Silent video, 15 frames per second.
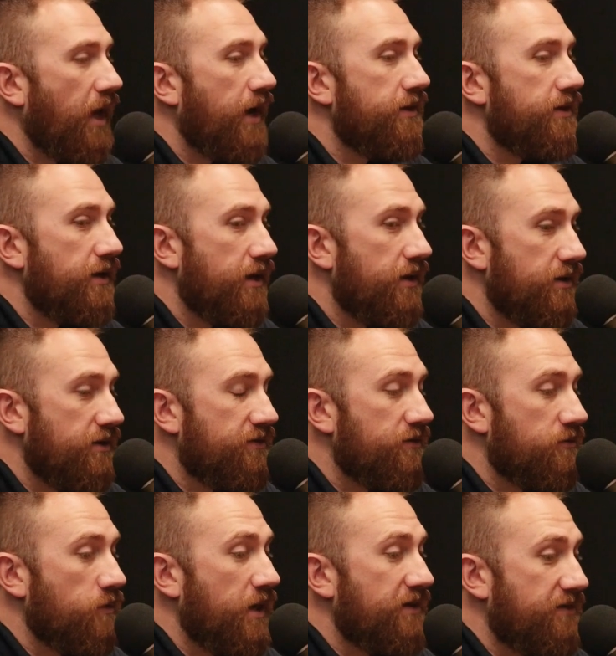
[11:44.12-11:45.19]
And this
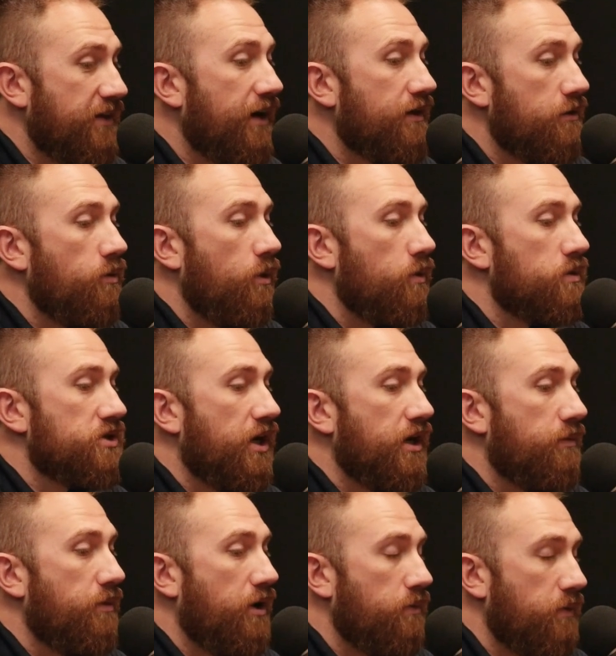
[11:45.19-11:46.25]
is exactly what we're talking
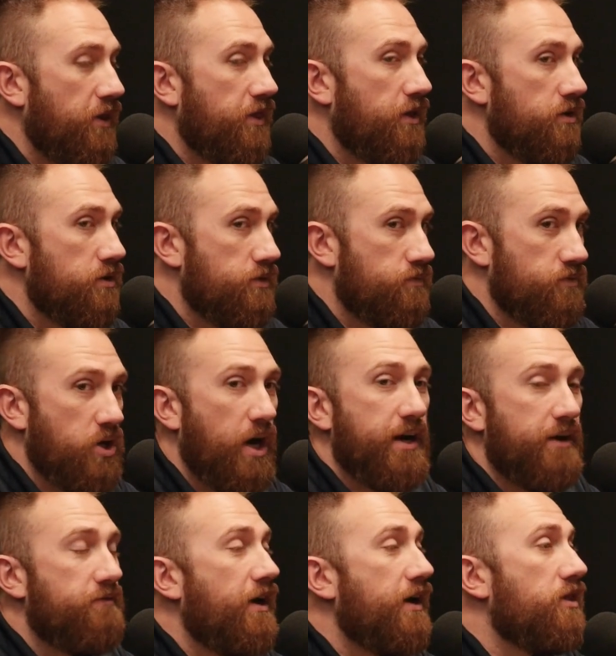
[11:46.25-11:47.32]
about with trying
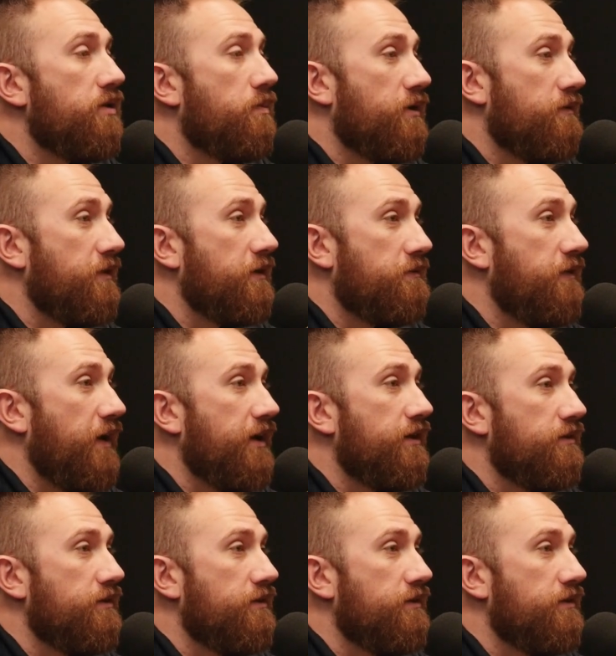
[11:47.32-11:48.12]
to find the perfect fit.